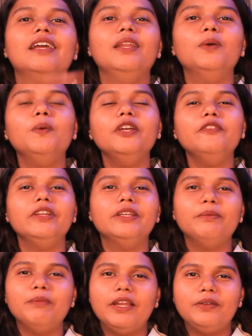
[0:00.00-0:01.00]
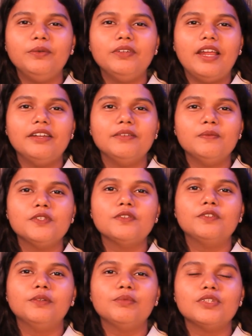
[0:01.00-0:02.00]
Hello and welcome back to Grad-Dreams
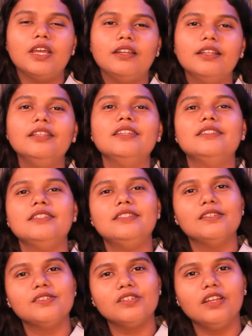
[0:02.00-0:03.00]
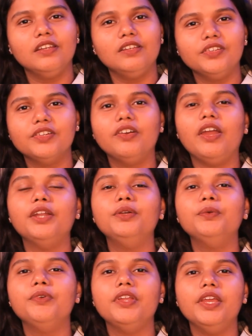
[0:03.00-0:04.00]
YouTube channel. This is Sanjana here, and
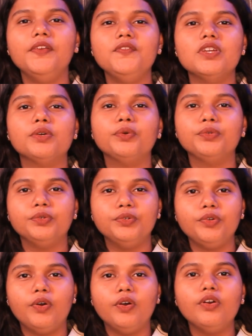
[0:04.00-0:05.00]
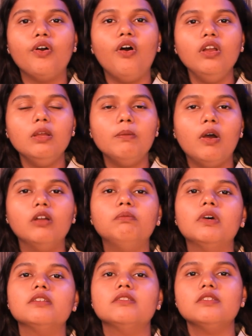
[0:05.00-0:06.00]
today we are going to talk all
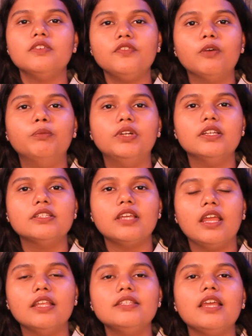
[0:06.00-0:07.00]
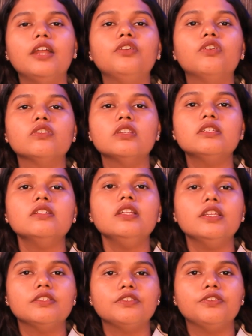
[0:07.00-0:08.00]
about Masters of Computer Science at Rochester
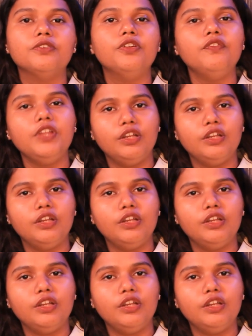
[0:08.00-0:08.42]
Institute of